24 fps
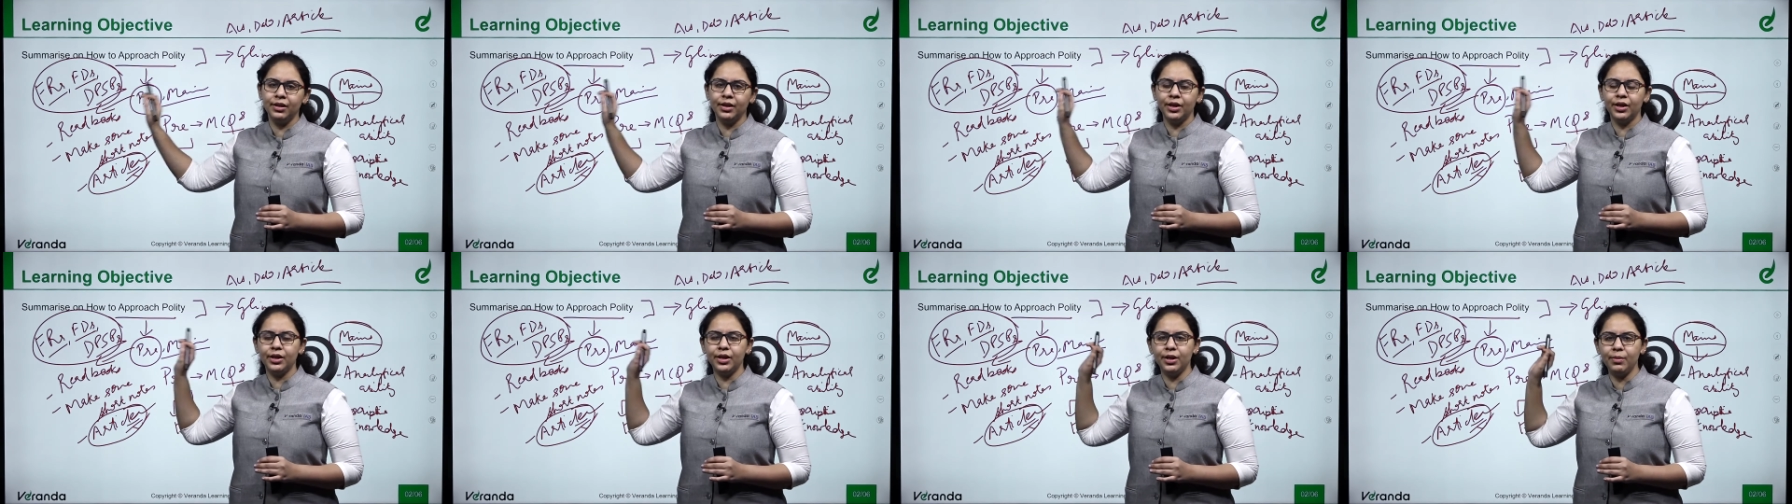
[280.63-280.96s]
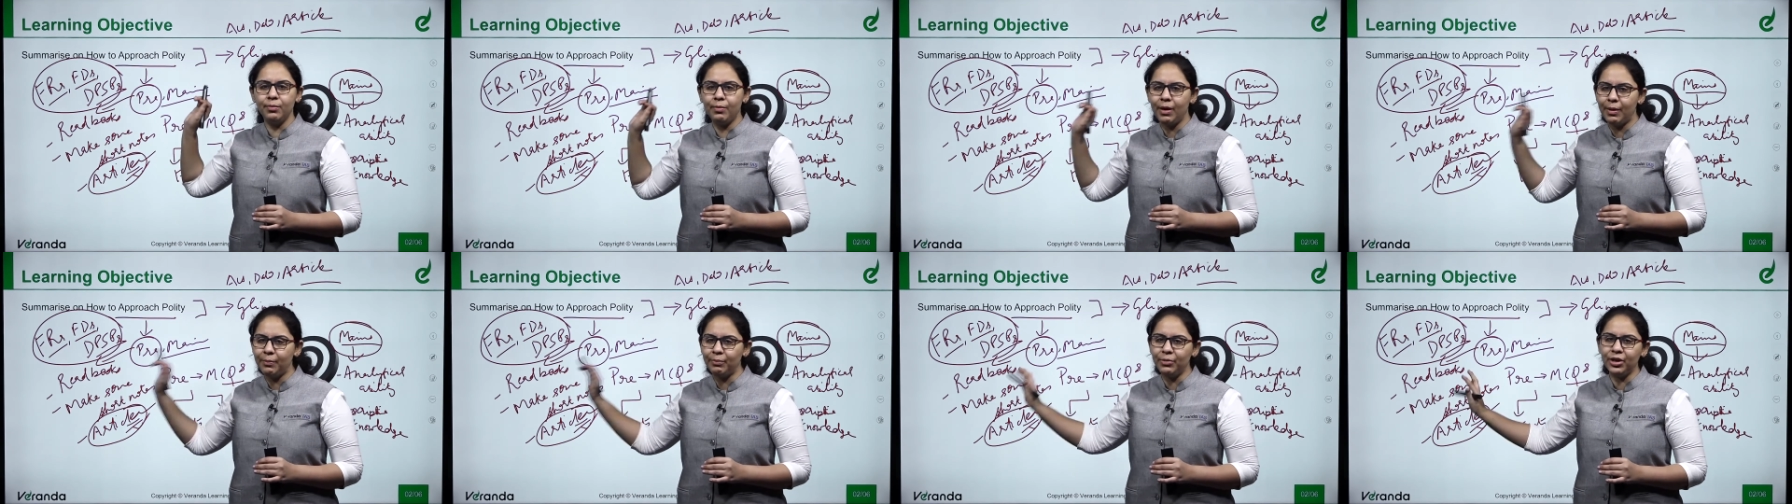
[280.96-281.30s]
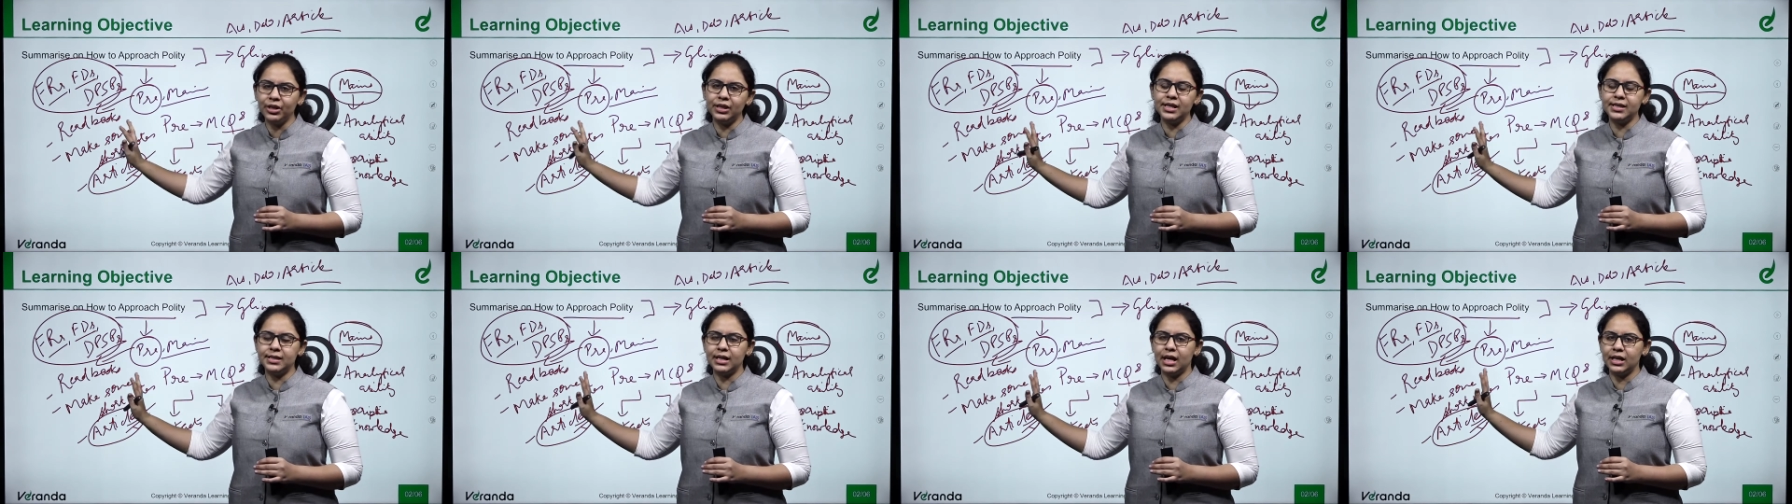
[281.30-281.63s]
Remember
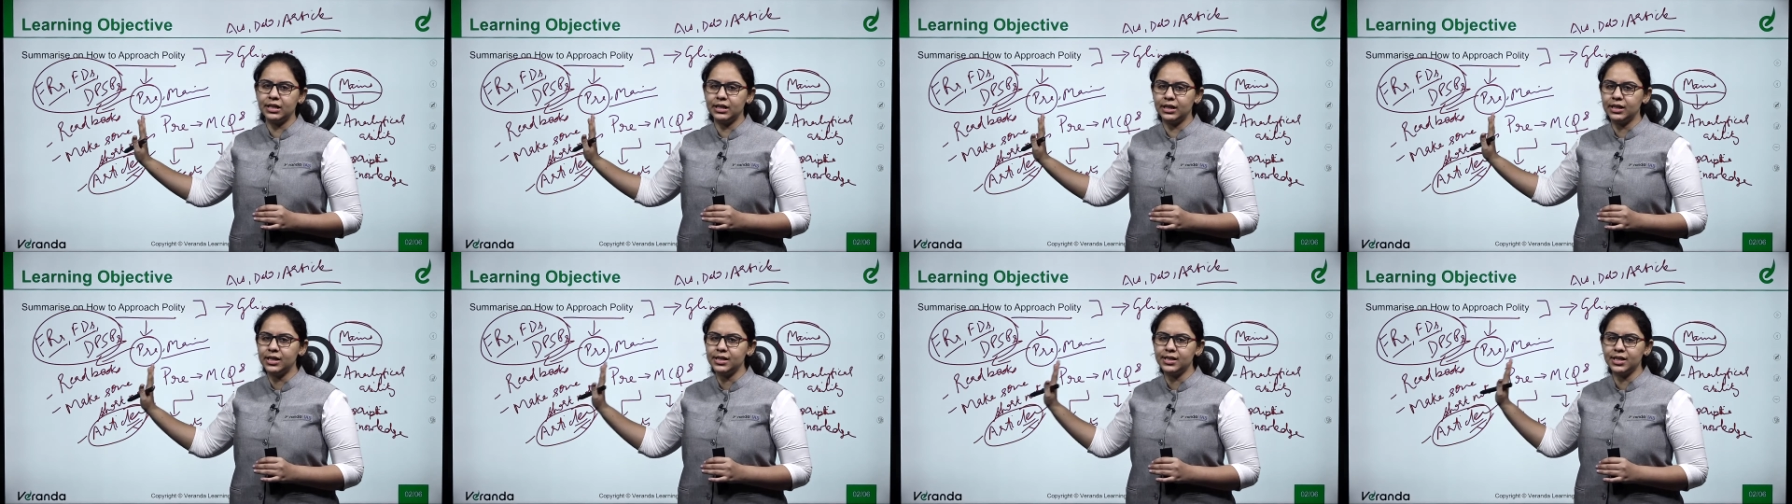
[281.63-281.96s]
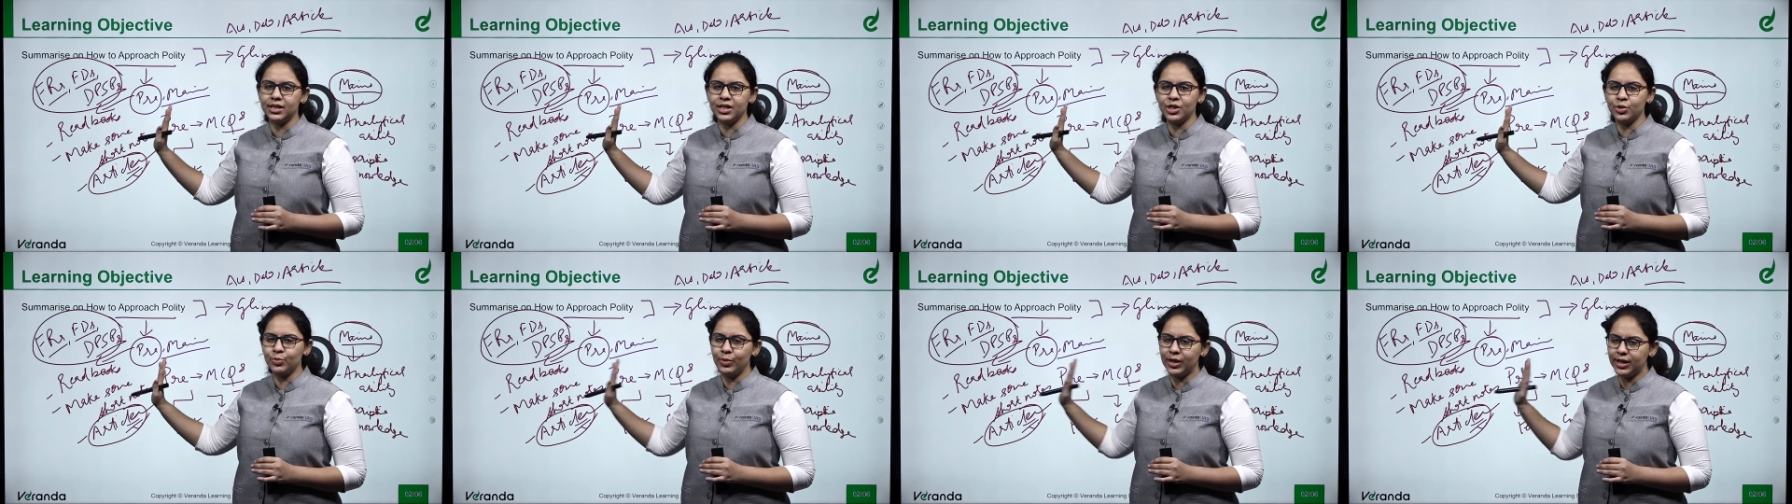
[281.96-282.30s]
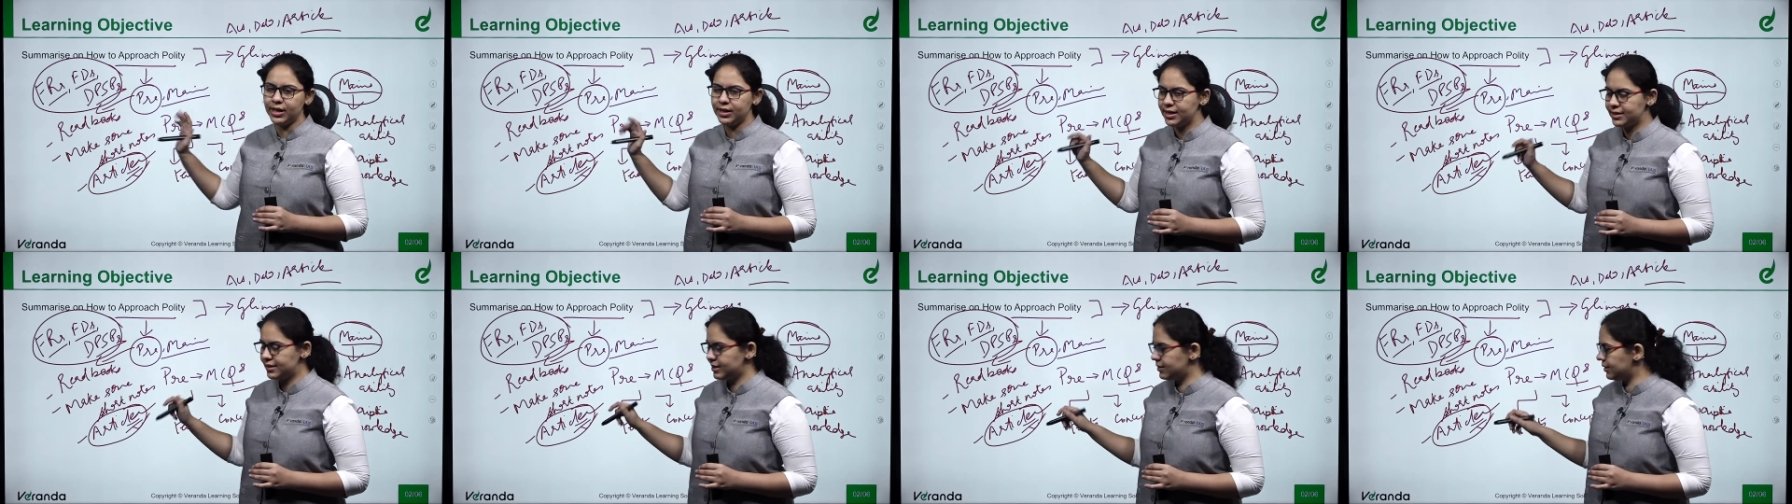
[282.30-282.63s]
these articles, it is very
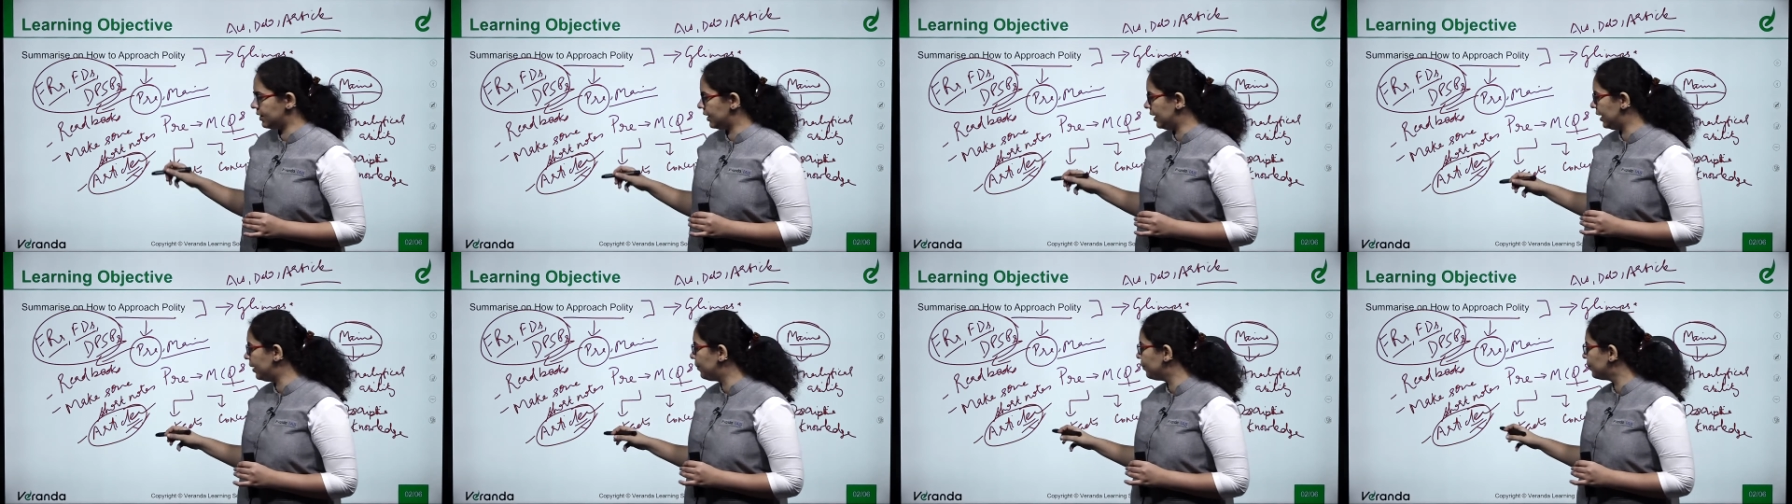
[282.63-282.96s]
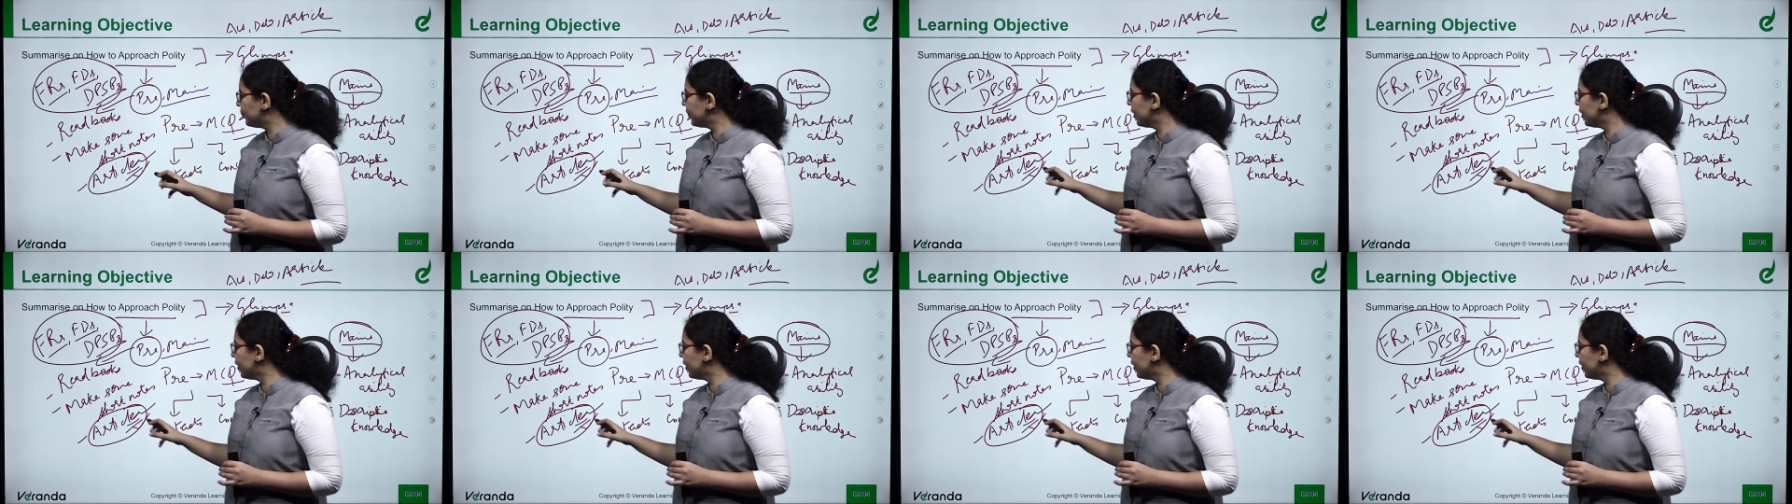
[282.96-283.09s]
necessary.